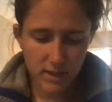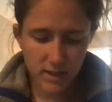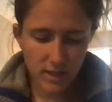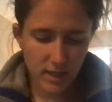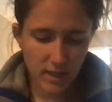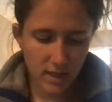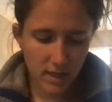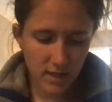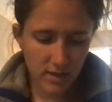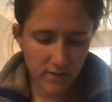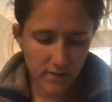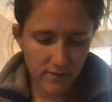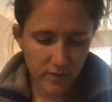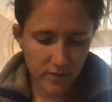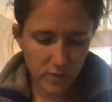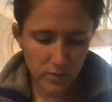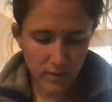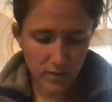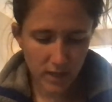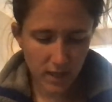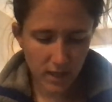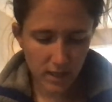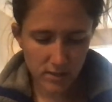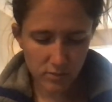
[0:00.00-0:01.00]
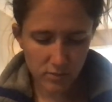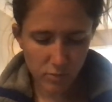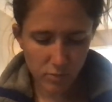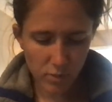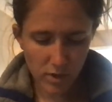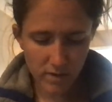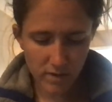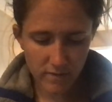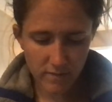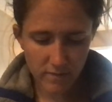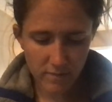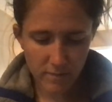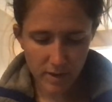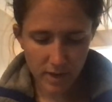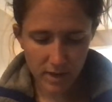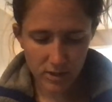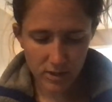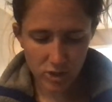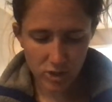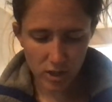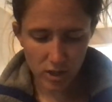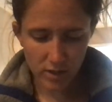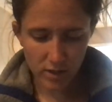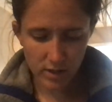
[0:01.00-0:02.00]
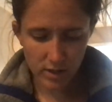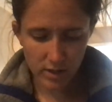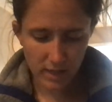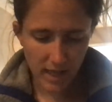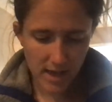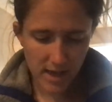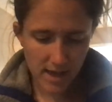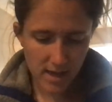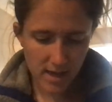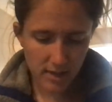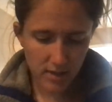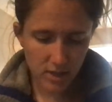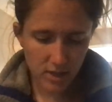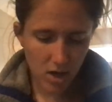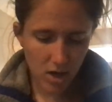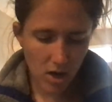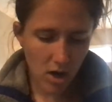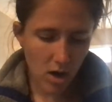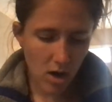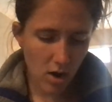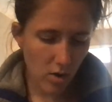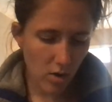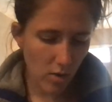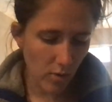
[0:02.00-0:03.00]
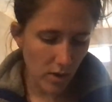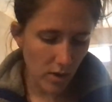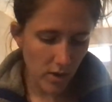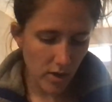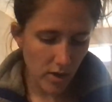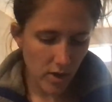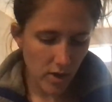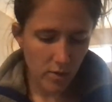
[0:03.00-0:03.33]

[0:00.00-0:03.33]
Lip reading: In a few days, one of the mice shouted, "Land ho!"